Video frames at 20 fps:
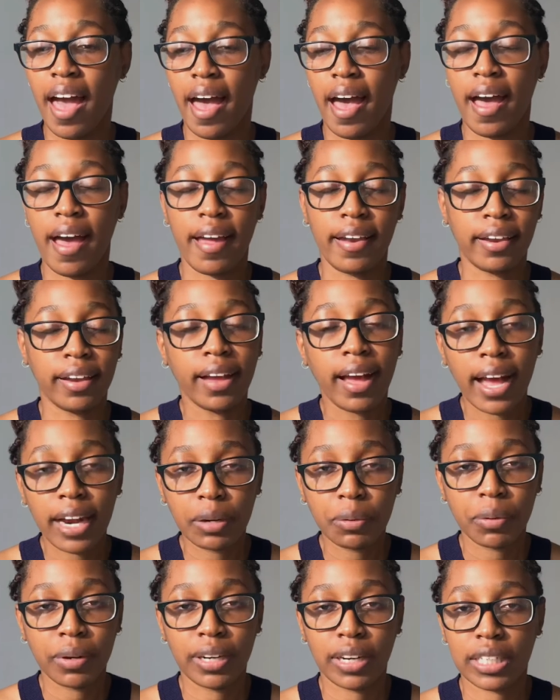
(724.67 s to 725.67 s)
an
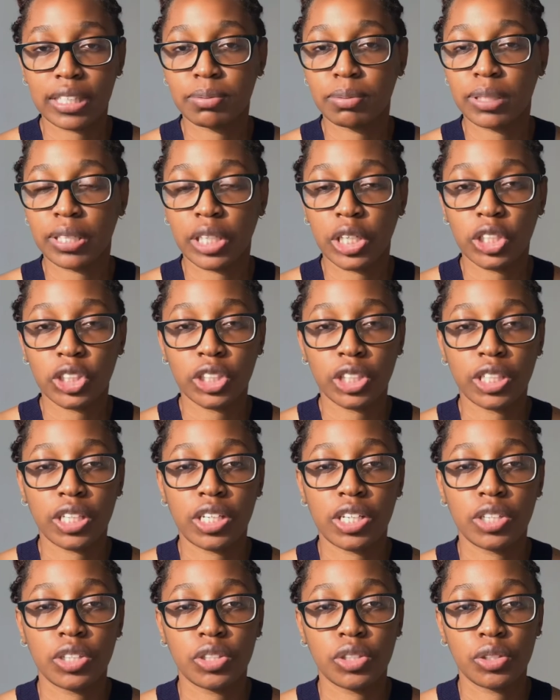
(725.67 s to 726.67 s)
adequate explanation
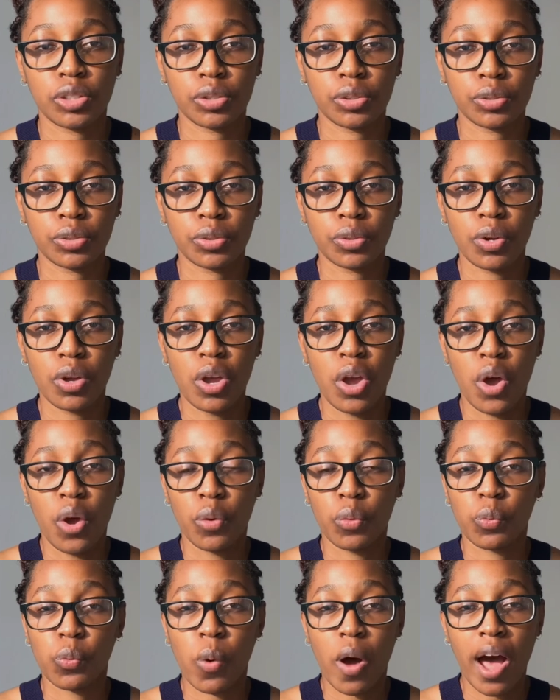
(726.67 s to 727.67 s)
into
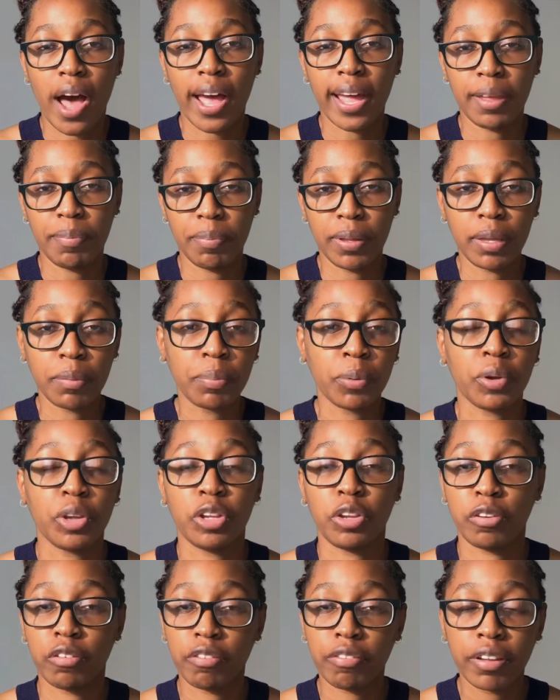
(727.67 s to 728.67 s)
why people in
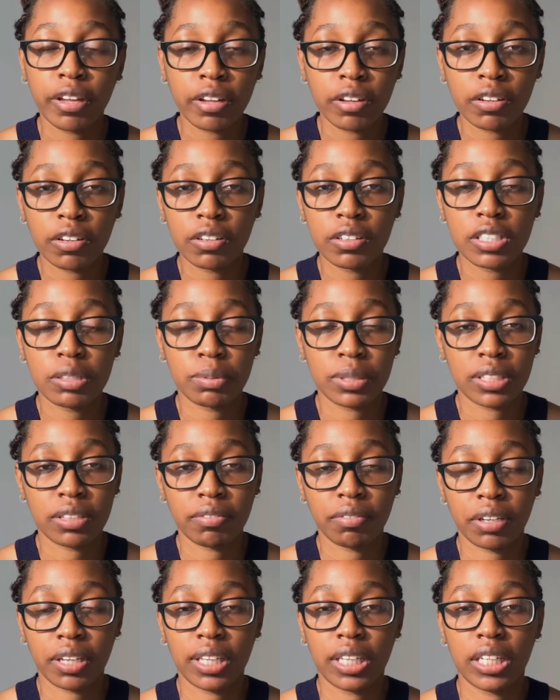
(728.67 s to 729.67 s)
your field
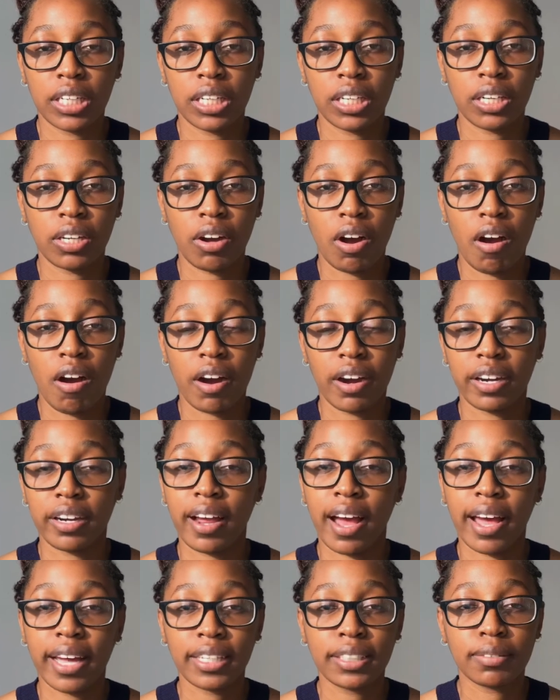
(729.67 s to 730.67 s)
specifically are in
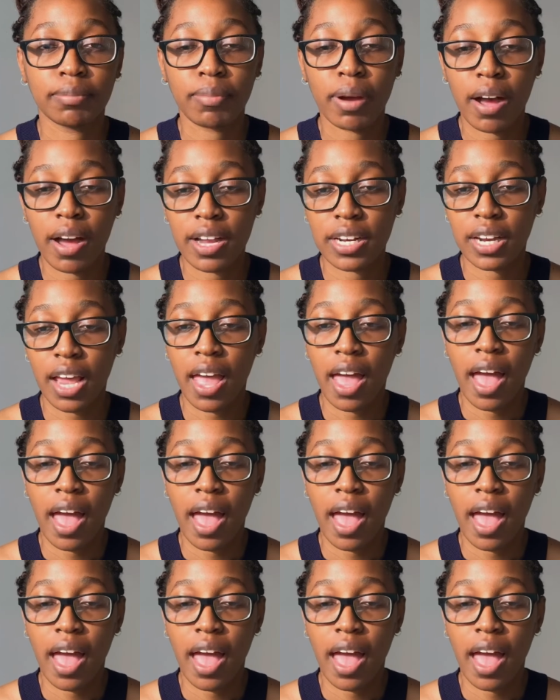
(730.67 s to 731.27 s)
high demand,